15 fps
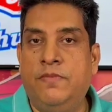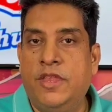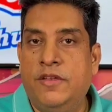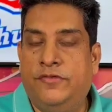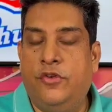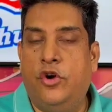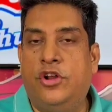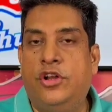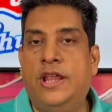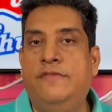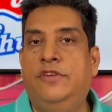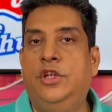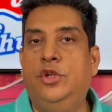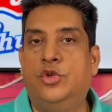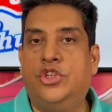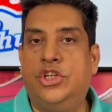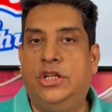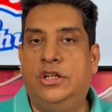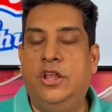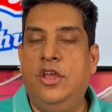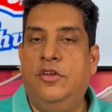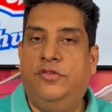for a revolution.
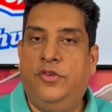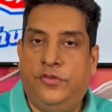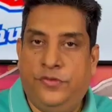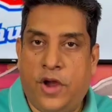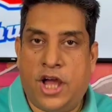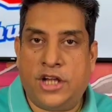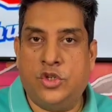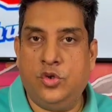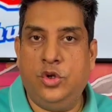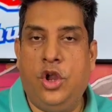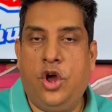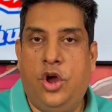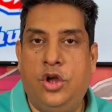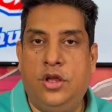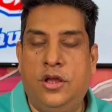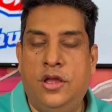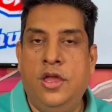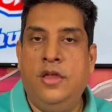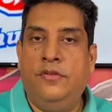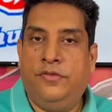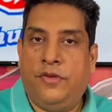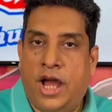For far too
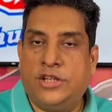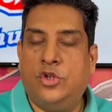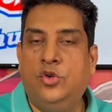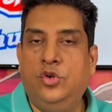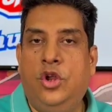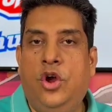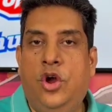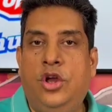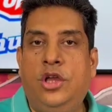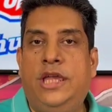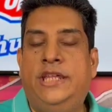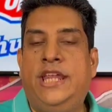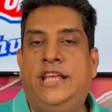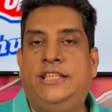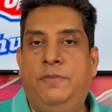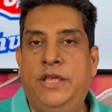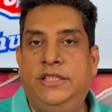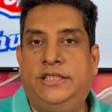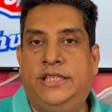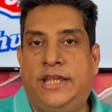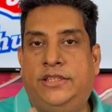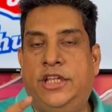long, it has been
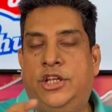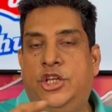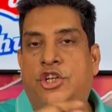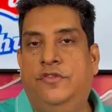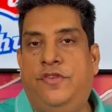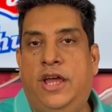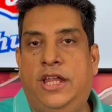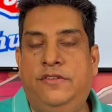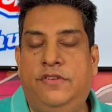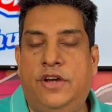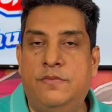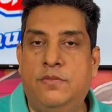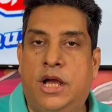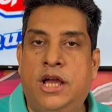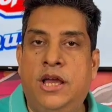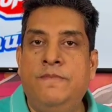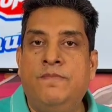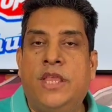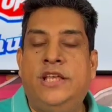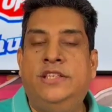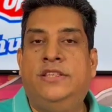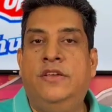said that a Shafali Verma
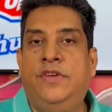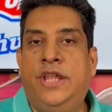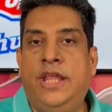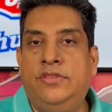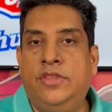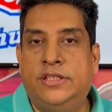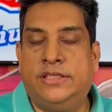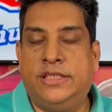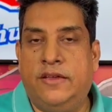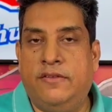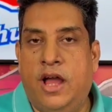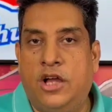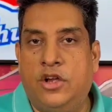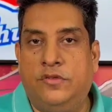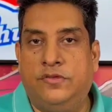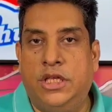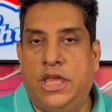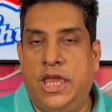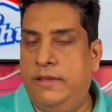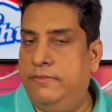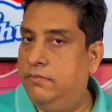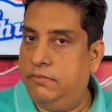is the Virender Sehwag of the
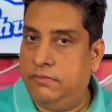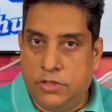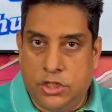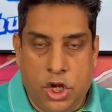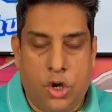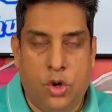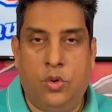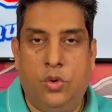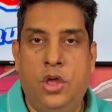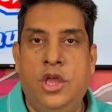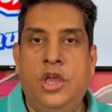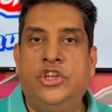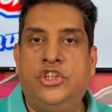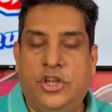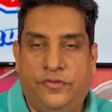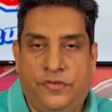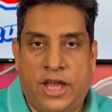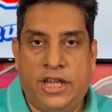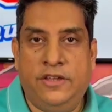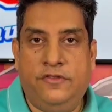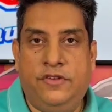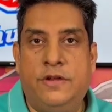game. No,
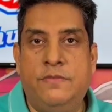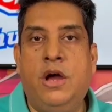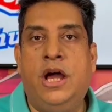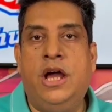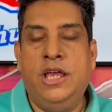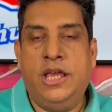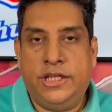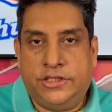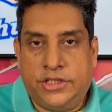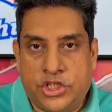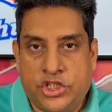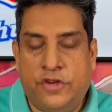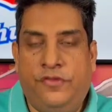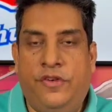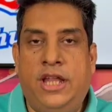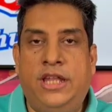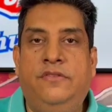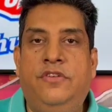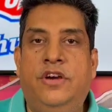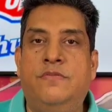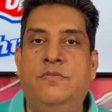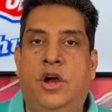Shafali Verma is the Shafali
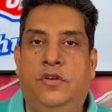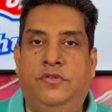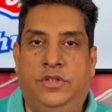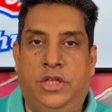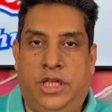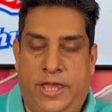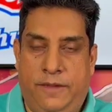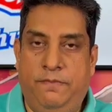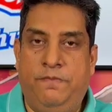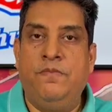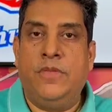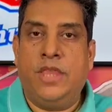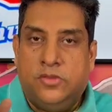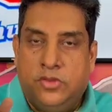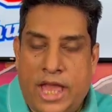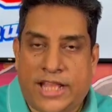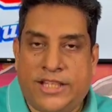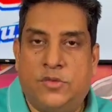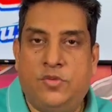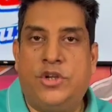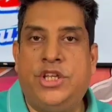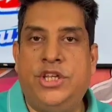Verma of the game. That's
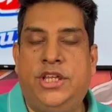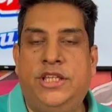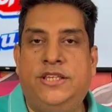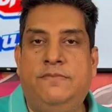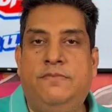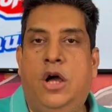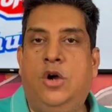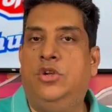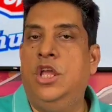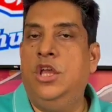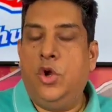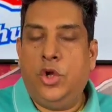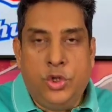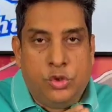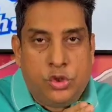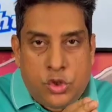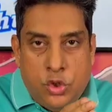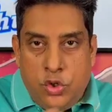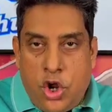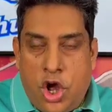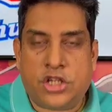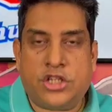what it is about. You do
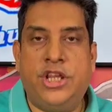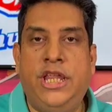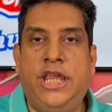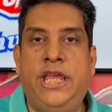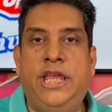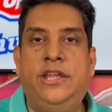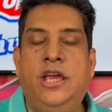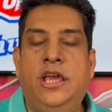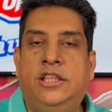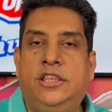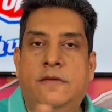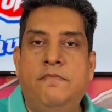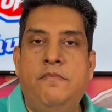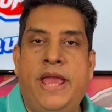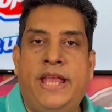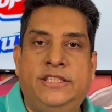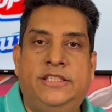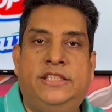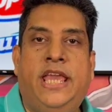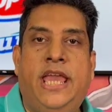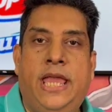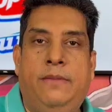not need the men's
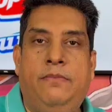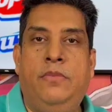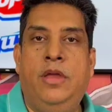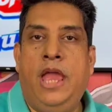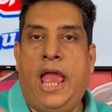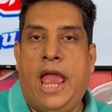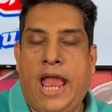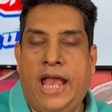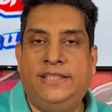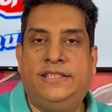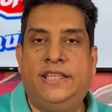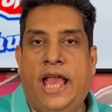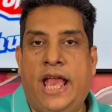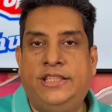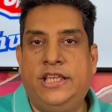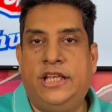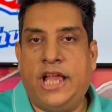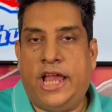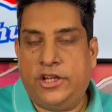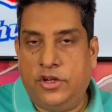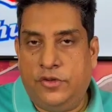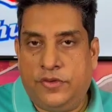game as a
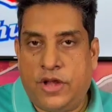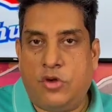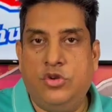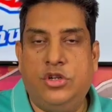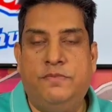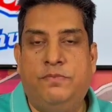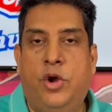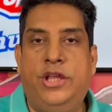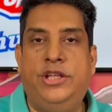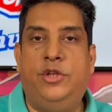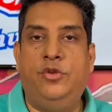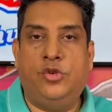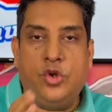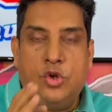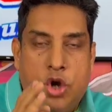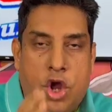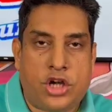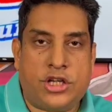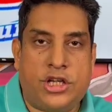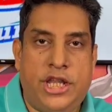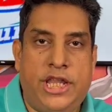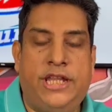kind of counterpoint. You do
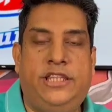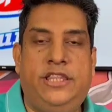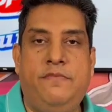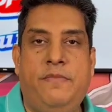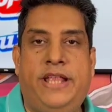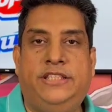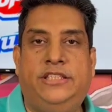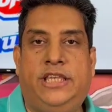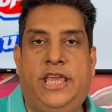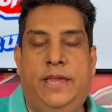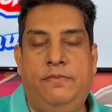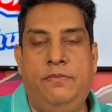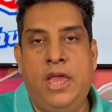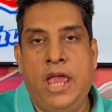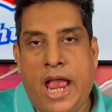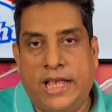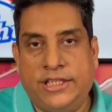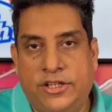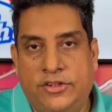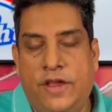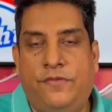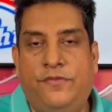not need the men's game as
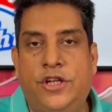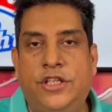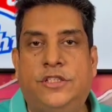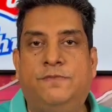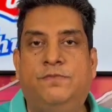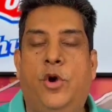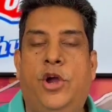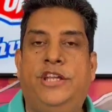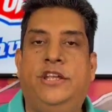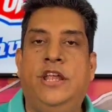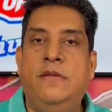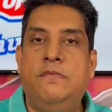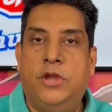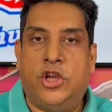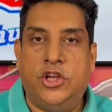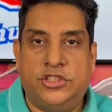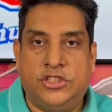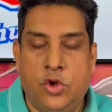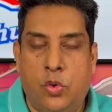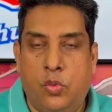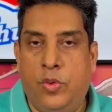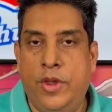a reference point, because the
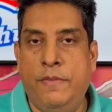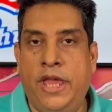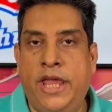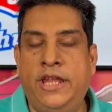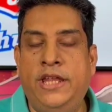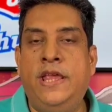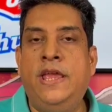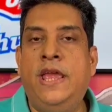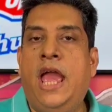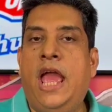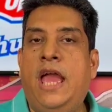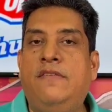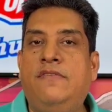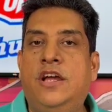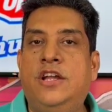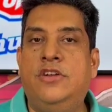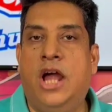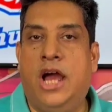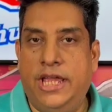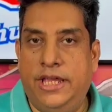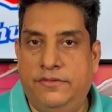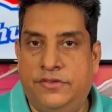women have
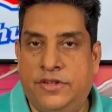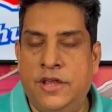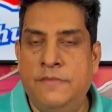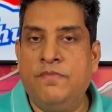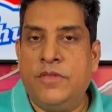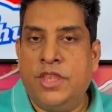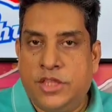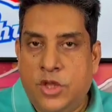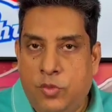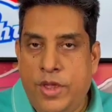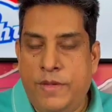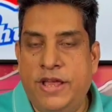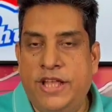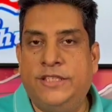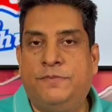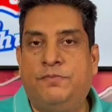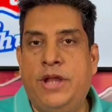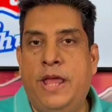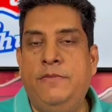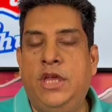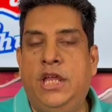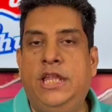arrived. The Women's
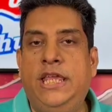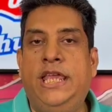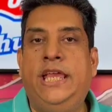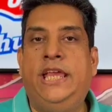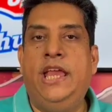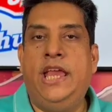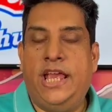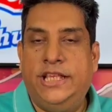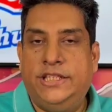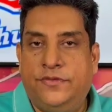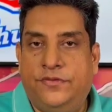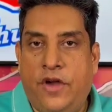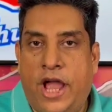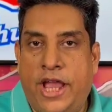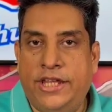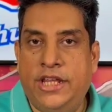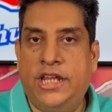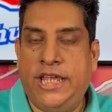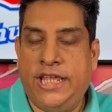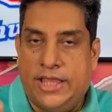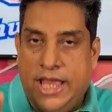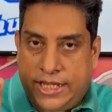Premier League is
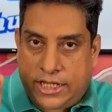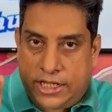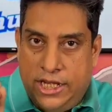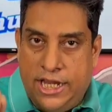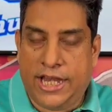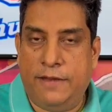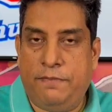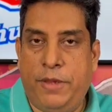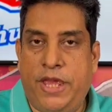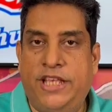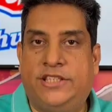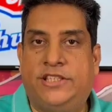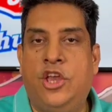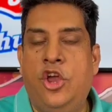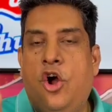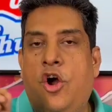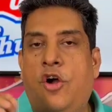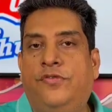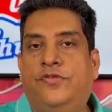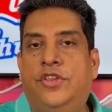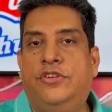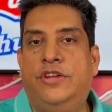finally that little piece
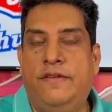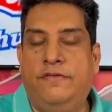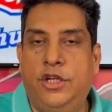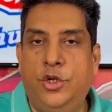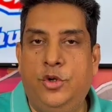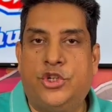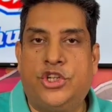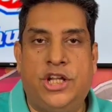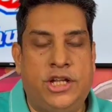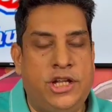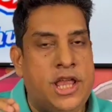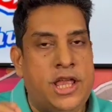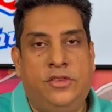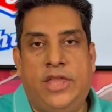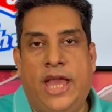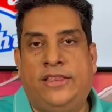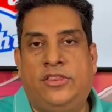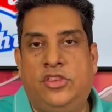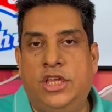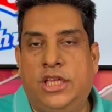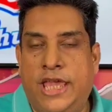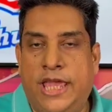of the revolution that
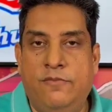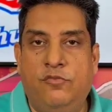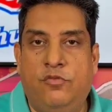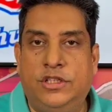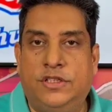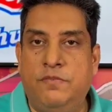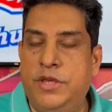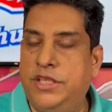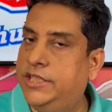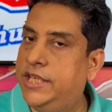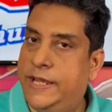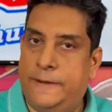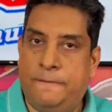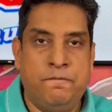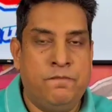the game was missing.